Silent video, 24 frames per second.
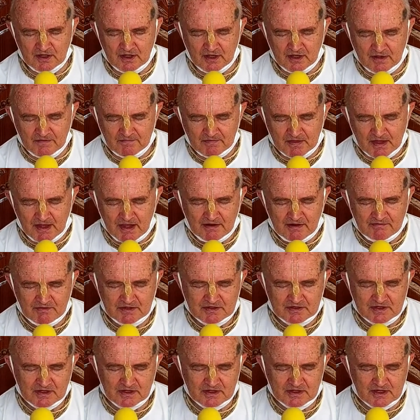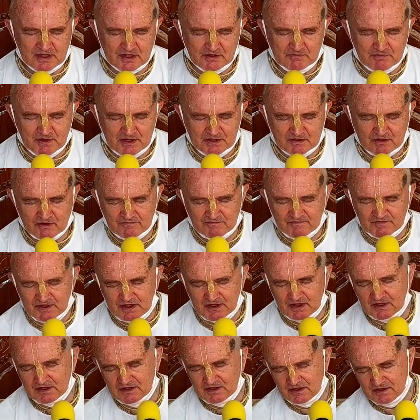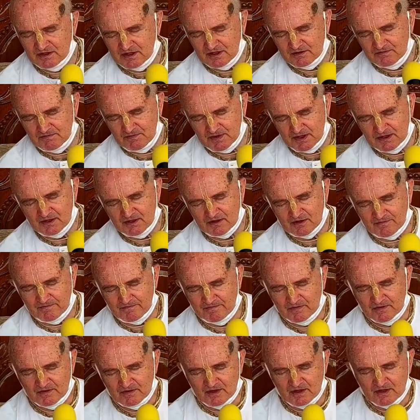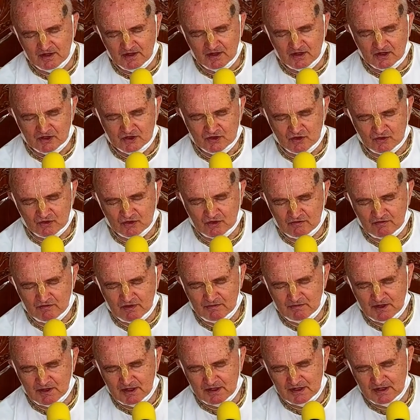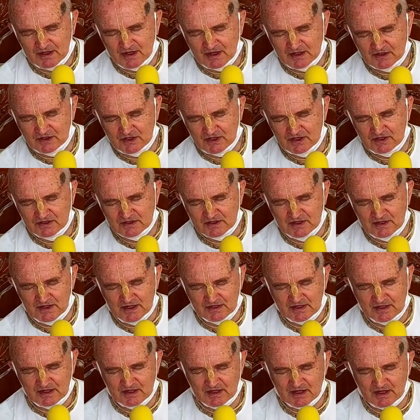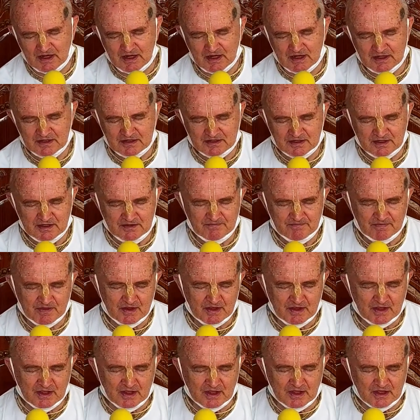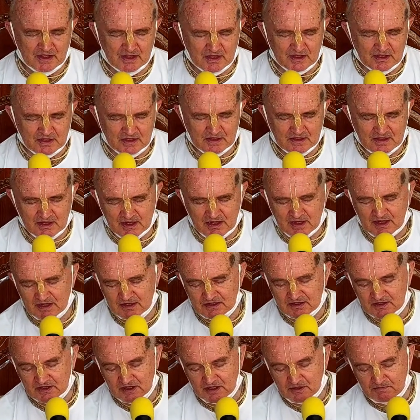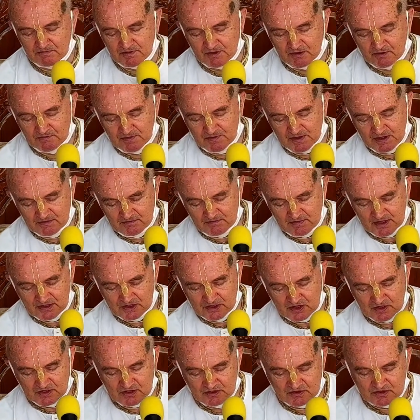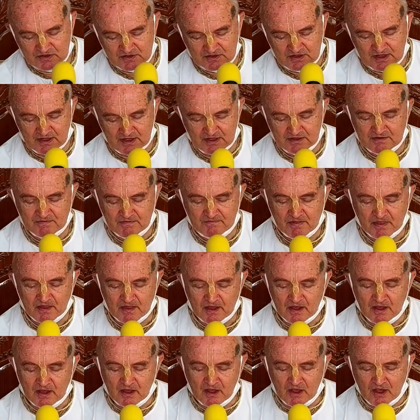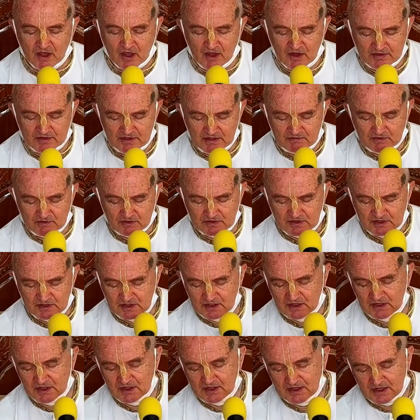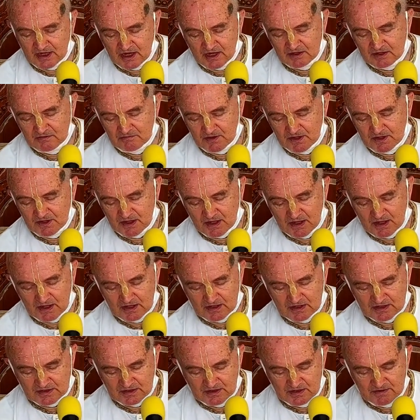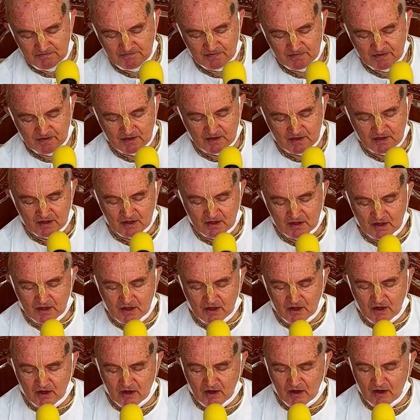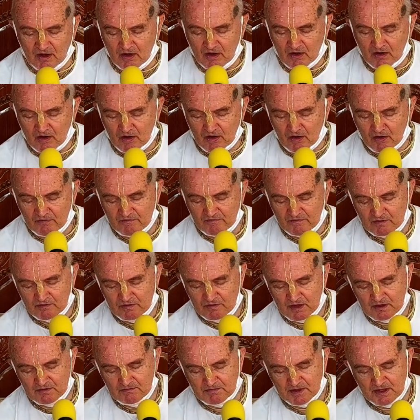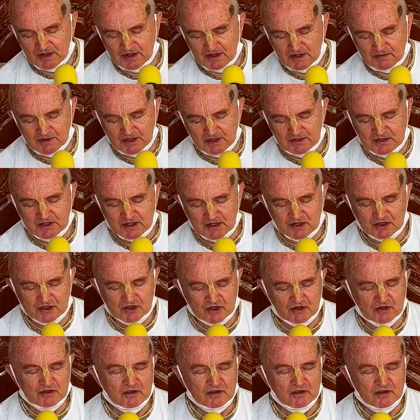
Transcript: everything can be dovetailed in that manner. So Dhruva Maharaj is getting angry, and Srila Prabhupada mentions that a devotee can be angry or overwhelmed by lamentation.